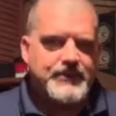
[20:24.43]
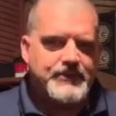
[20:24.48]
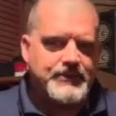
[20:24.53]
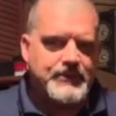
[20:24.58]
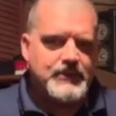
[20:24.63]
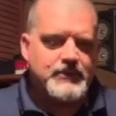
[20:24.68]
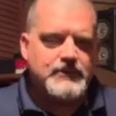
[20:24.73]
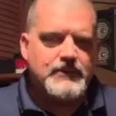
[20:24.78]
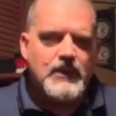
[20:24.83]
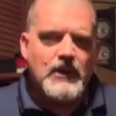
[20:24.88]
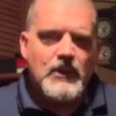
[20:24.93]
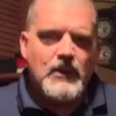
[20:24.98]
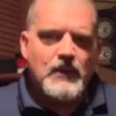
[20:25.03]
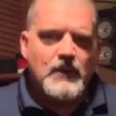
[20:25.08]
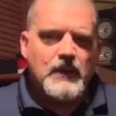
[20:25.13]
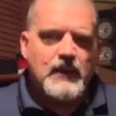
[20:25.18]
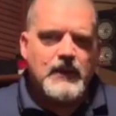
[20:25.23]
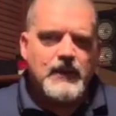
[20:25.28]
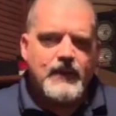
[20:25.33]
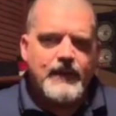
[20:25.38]
So
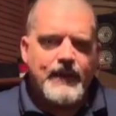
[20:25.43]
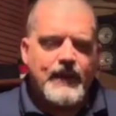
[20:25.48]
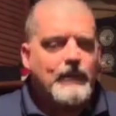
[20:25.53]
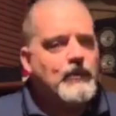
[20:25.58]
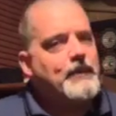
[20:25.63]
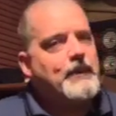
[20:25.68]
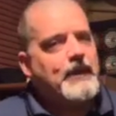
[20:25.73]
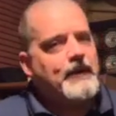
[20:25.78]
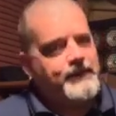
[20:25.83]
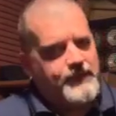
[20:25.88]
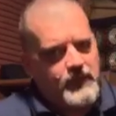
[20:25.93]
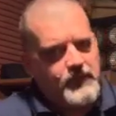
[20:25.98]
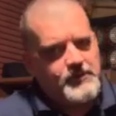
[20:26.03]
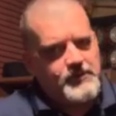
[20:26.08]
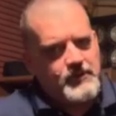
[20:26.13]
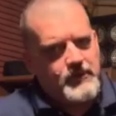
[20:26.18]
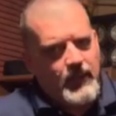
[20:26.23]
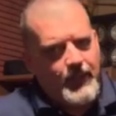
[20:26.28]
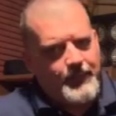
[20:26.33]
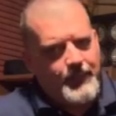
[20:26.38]
that will be a
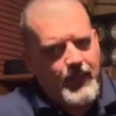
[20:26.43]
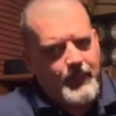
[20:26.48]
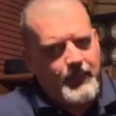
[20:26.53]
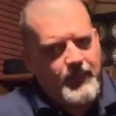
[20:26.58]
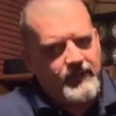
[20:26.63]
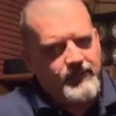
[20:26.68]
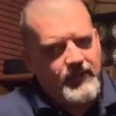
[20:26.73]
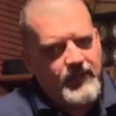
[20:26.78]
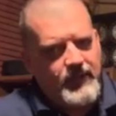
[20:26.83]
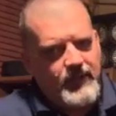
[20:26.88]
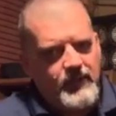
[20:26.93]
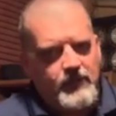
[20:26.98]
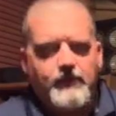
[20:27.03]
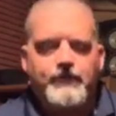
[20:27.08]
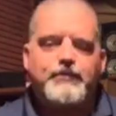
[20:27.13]
future upcoming video.